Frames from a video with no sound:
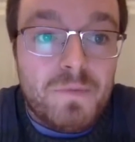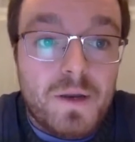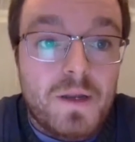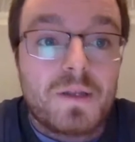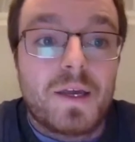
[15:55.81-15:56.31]

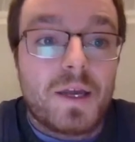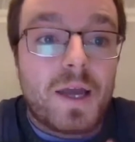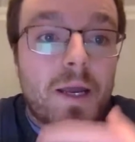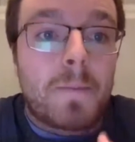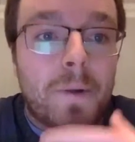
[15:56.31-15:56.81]
But in then
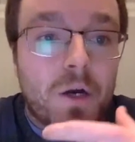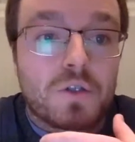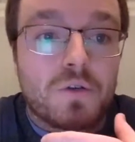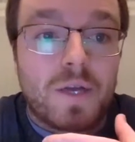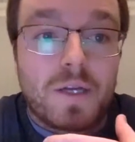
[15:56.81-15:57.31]
getting a
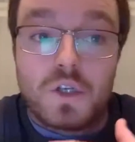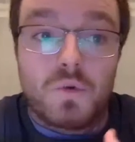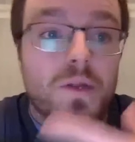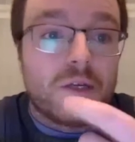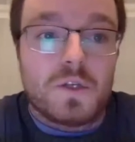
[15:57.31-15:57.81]
partial denture
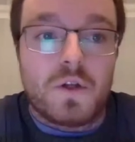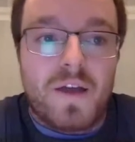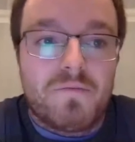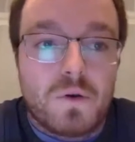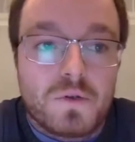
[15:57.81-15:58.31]
where they still
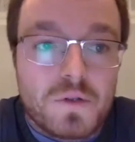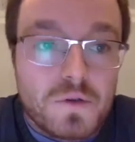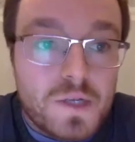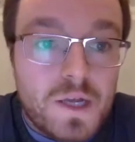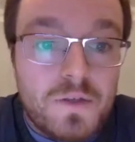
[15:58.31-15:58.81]
have most of
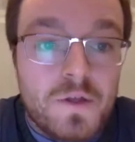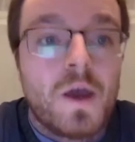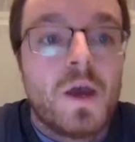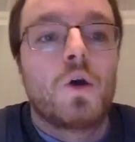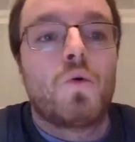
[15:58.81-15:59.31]
their teeth,
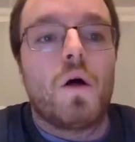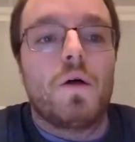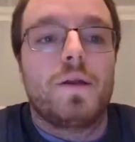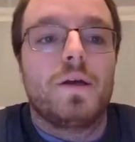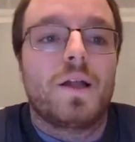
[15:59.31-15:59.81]

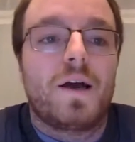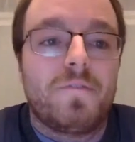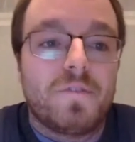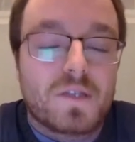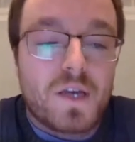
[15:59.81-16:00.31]
quality of life
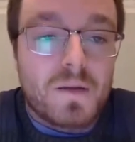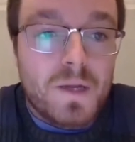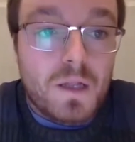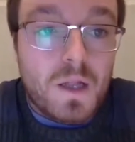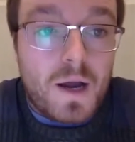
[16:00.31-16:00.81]
is going to be
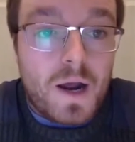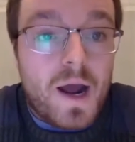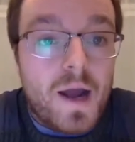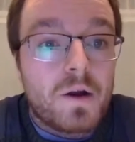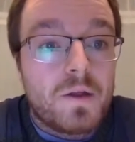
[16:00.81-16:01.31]
a lot higher.